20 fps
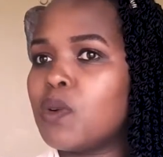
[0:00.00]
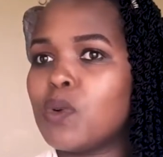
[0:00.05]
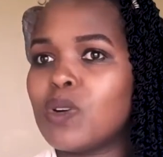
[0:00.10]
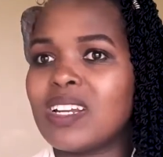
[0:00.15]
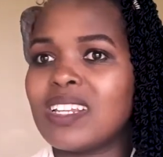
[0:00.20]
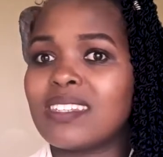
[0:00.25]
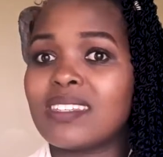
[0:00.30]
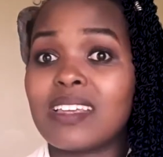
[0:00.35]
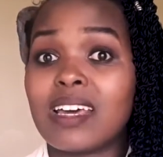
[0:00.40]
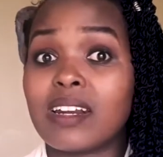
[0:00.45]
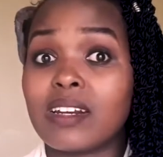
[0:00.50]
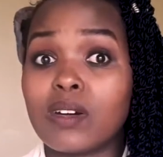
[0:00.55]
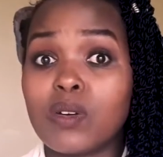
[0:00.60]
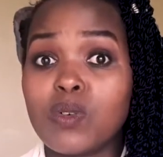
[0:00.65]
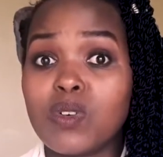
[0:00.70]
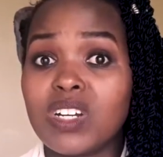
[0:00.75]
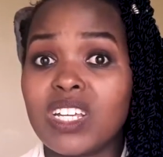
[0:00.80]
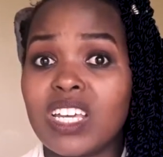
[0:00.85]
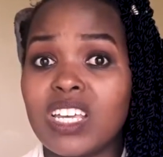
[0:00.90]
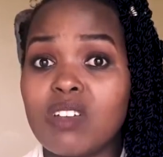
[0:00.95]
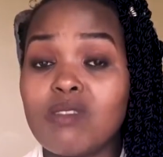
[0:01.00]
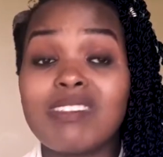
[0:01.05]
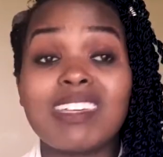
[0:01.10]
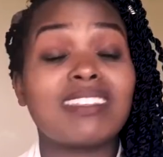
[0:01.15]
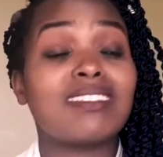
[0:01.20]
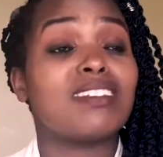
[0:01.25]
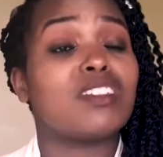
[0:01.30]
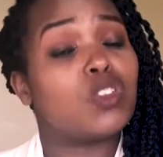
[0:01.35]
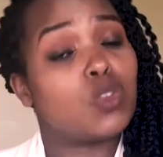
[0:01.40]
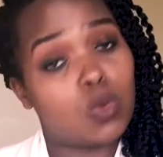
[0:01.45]
is surrounding you, the
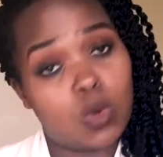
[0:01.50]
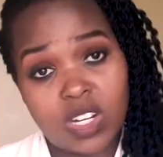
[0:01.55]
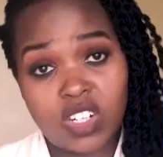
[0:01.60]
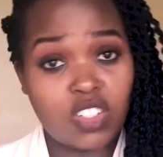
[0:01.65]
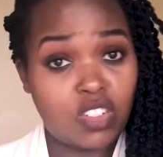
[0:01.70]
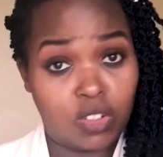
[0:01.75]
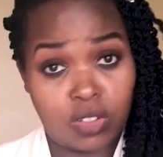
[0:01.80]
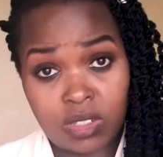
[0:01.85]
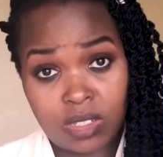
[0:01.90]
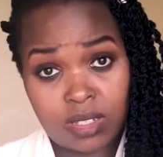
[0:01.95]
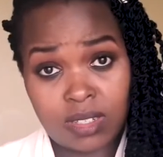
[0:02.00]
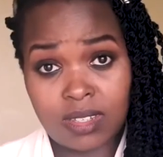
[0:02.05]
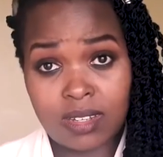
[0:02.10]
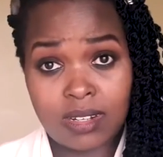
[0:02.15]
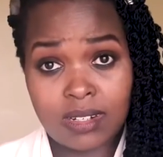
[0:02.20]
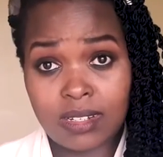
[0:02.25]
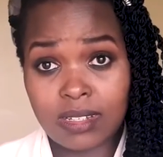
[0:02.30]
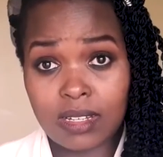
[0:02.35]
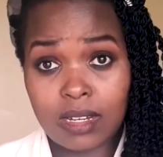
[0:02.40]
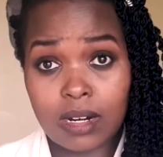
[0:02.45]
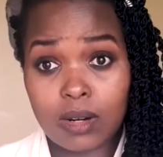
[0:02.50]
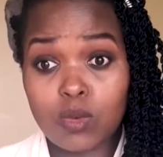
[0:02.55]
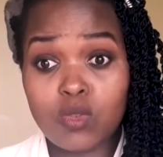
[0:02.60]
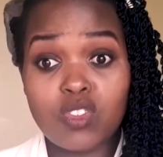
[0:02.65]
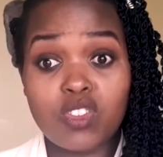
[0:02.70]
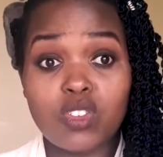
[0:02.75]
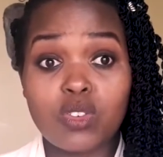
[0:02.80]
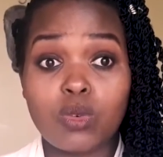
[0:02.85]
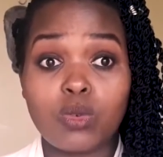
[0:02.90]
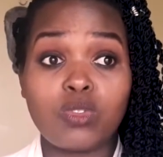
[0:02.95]
situations that are around you,